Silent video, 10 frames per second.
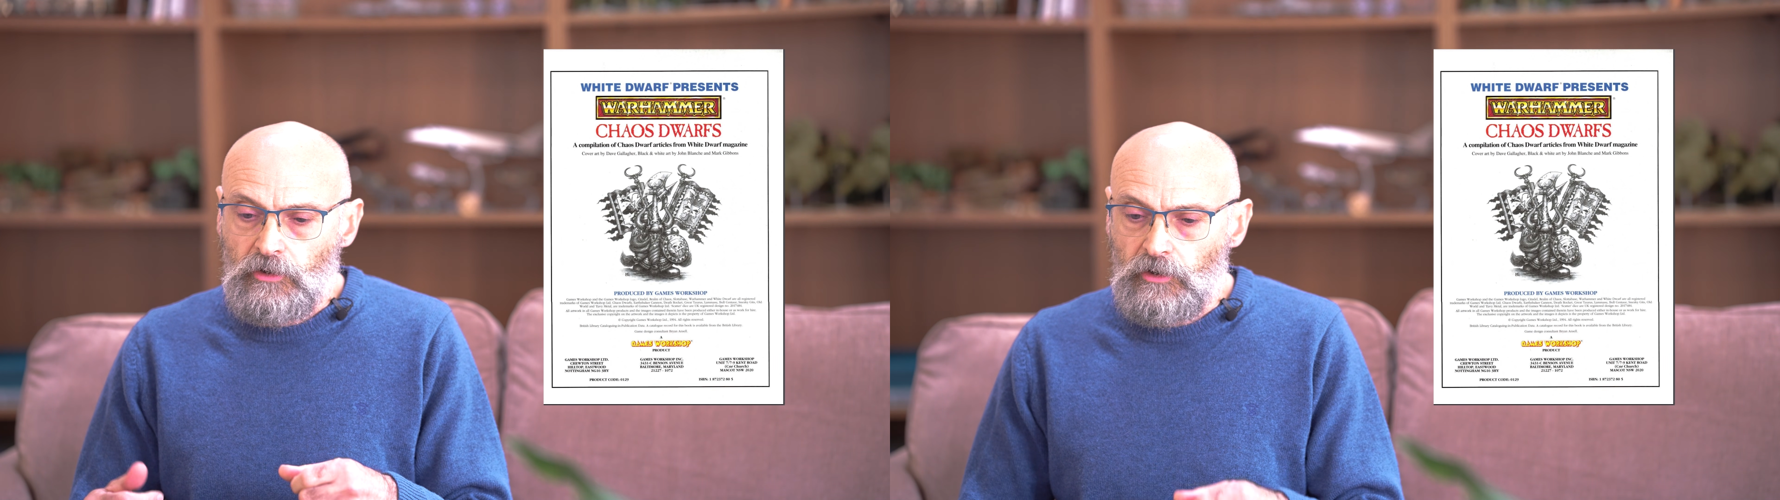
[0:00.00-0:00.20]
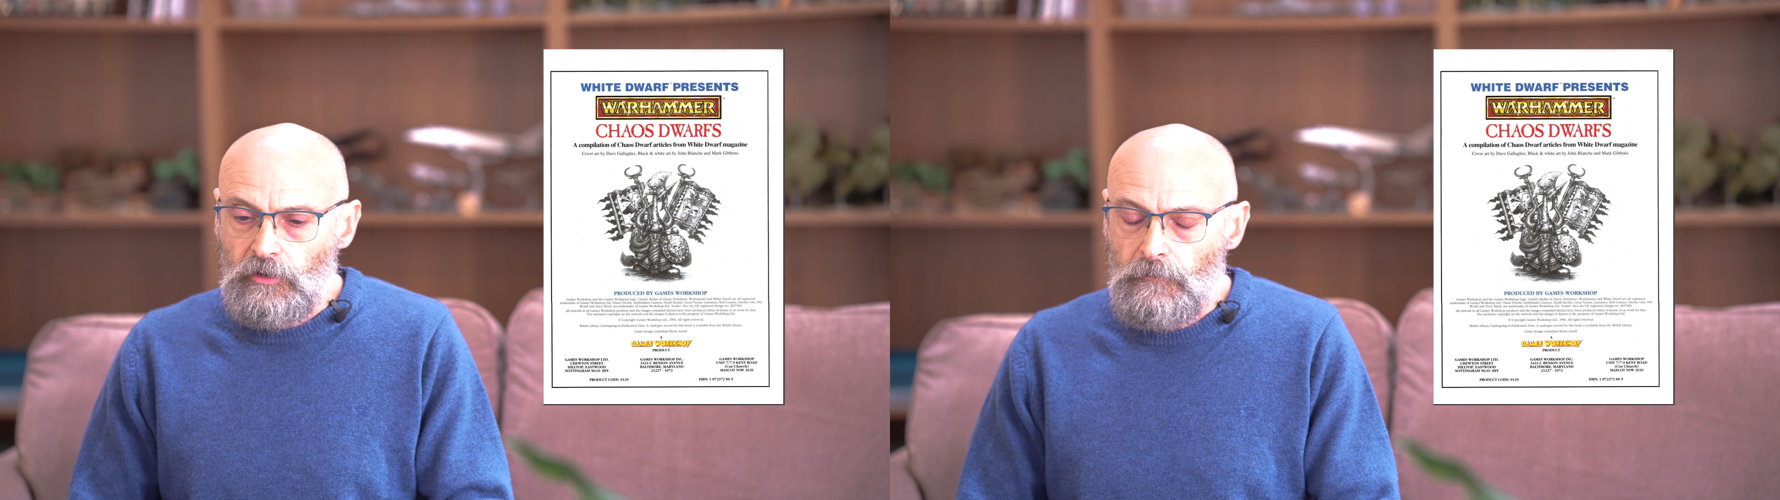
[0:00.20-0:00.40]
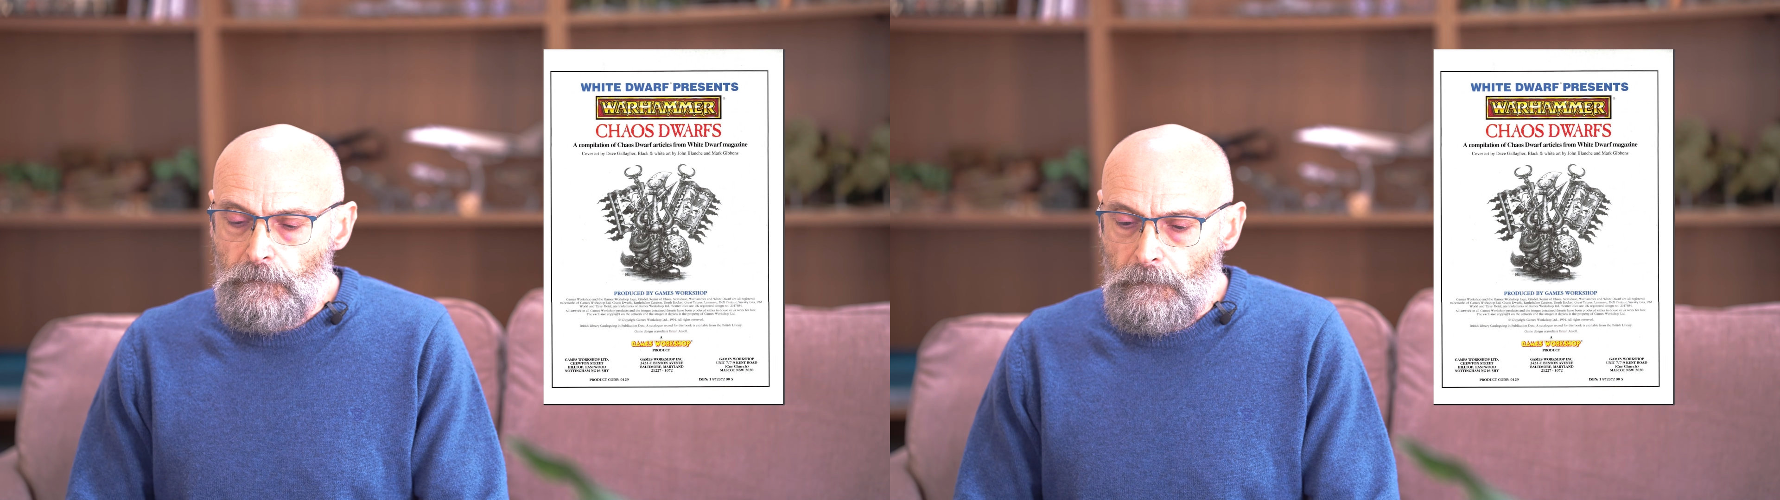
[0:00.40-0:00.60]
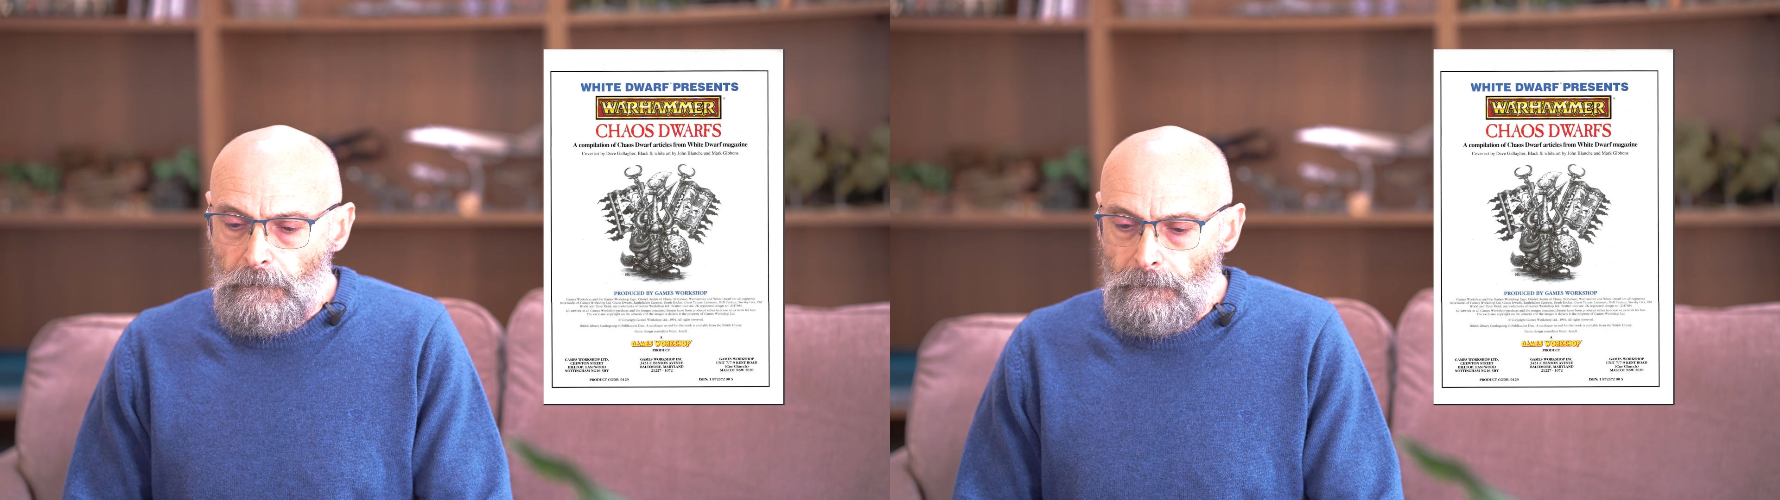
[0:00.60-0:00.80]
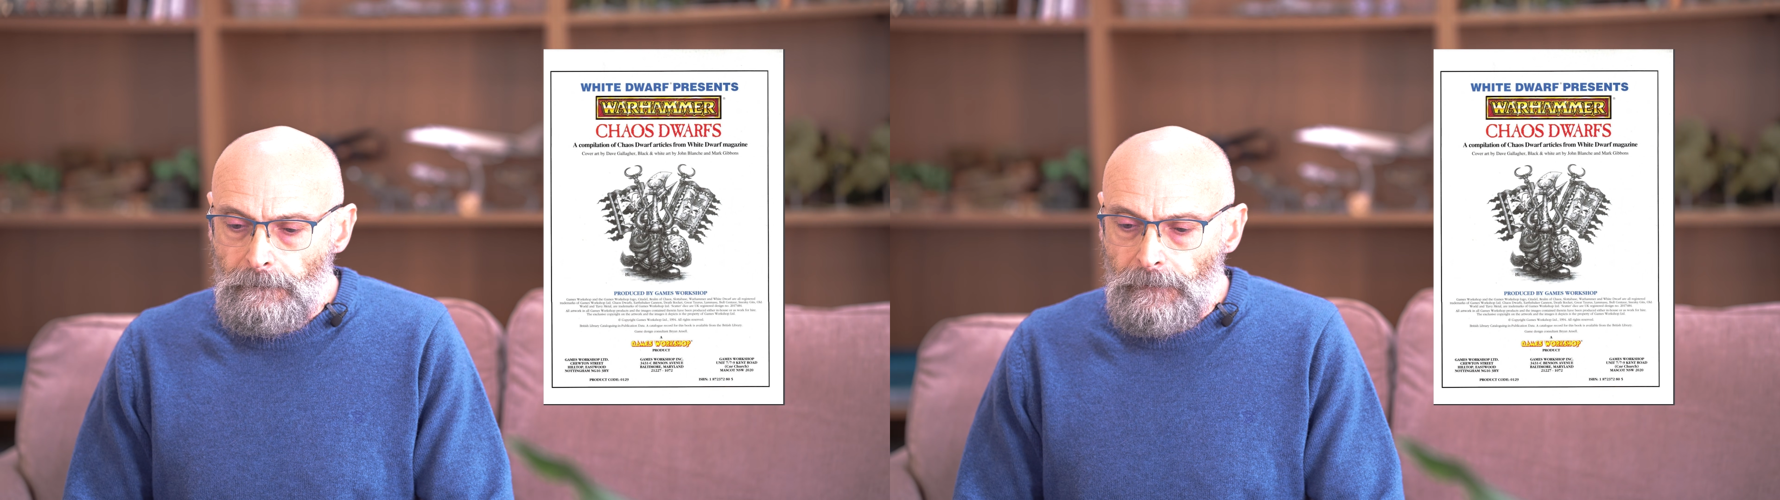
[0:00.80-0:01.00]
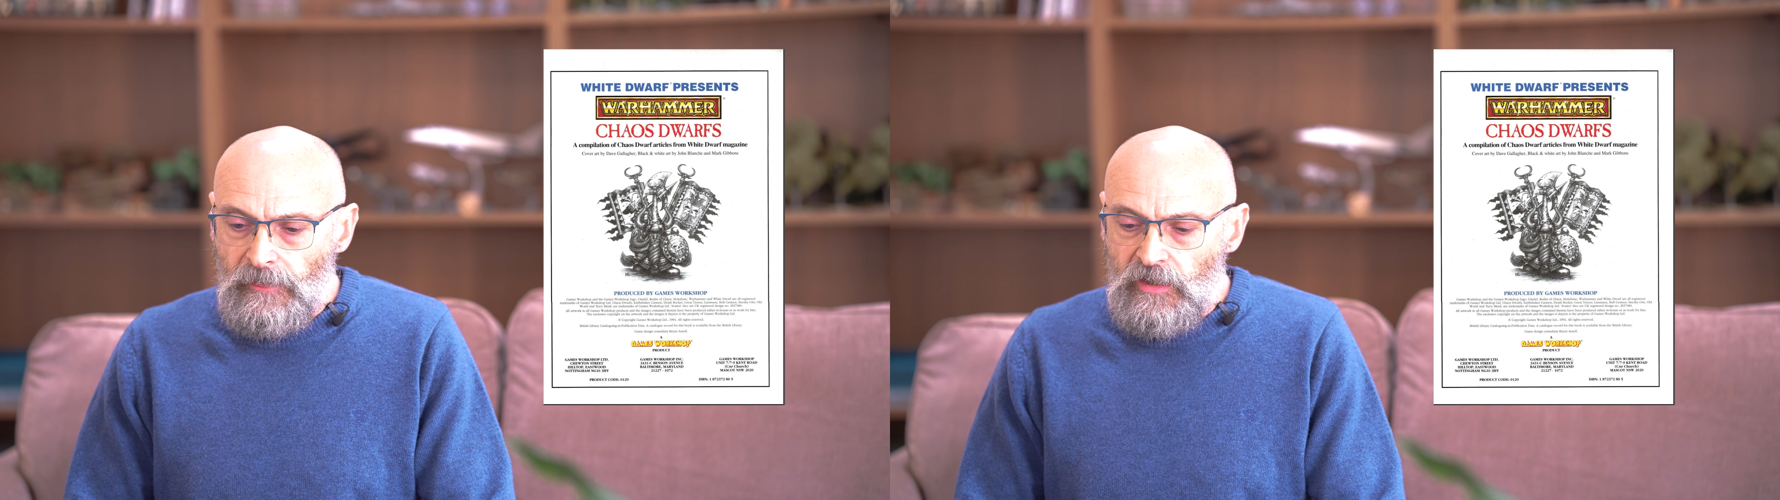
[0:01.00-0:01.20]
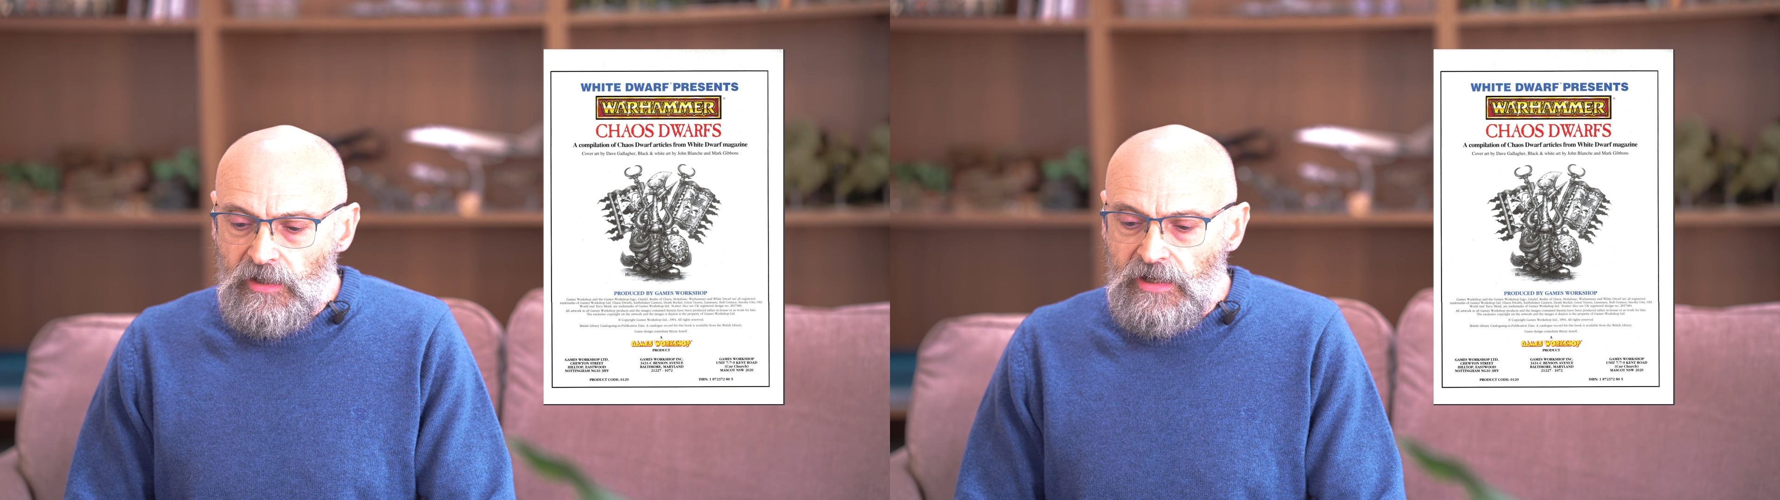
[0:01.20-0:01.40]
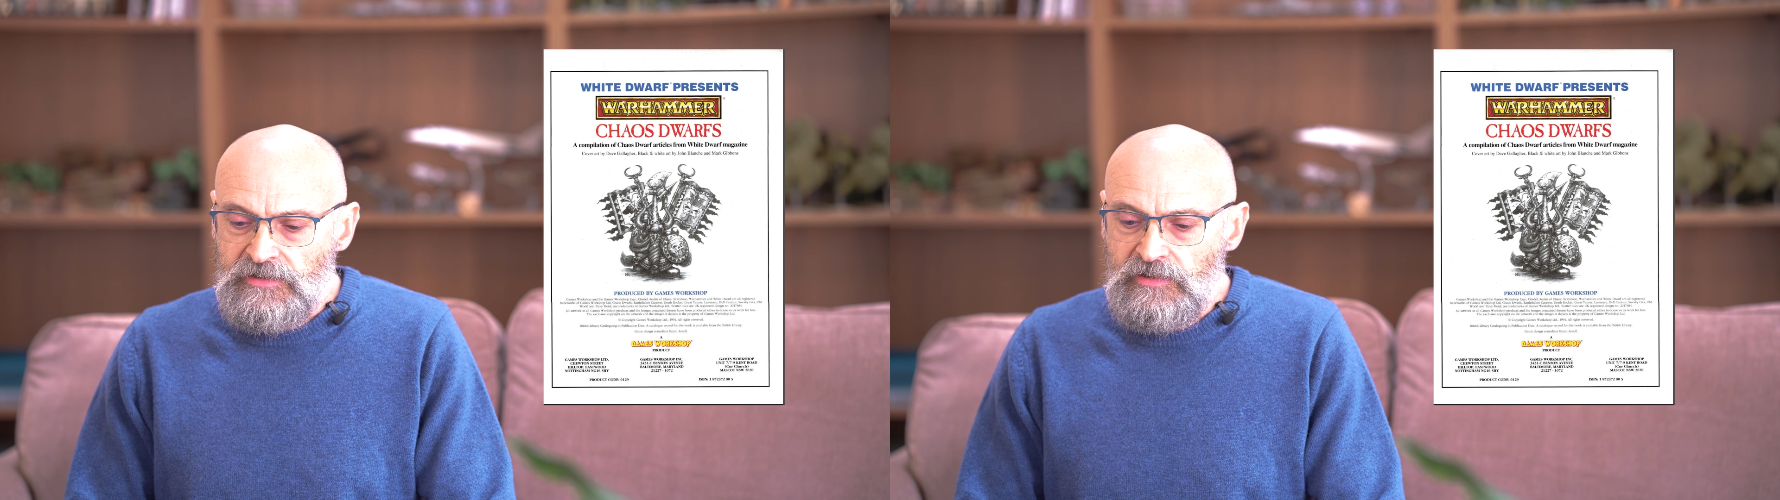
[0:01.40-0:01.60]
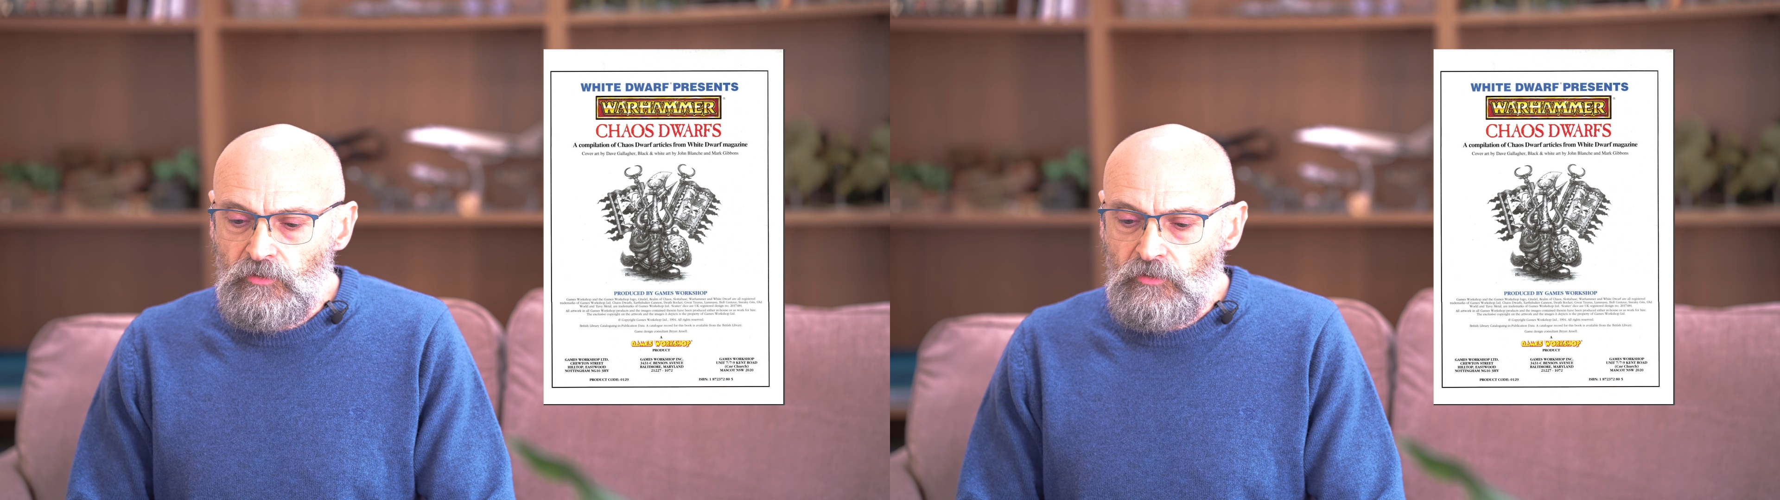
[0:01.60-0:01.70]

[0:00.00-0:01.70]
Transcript: And he'd